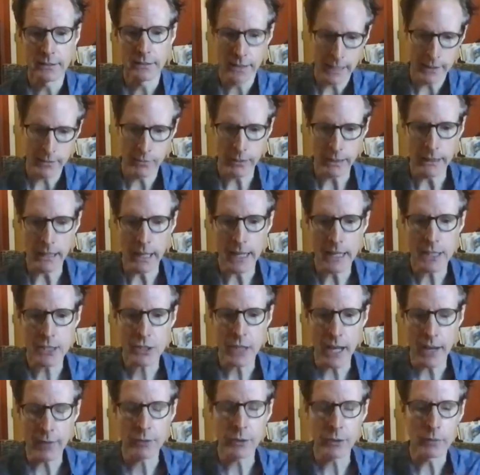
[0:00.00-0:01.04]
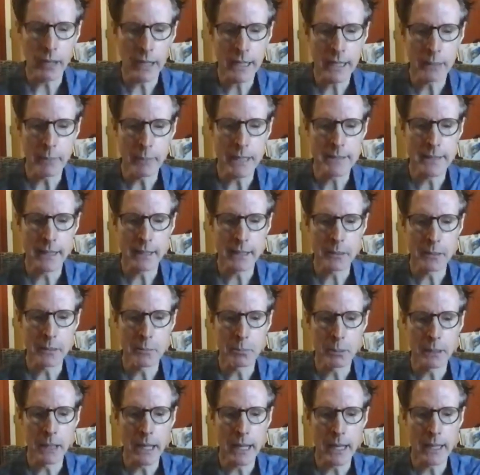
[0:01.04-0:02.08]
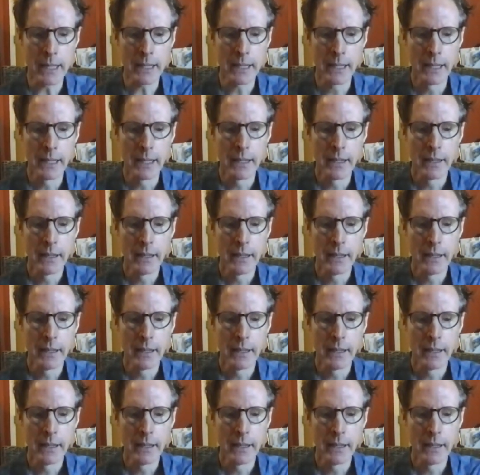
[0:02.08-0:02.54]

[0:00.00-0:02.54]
I realized after writing my second play,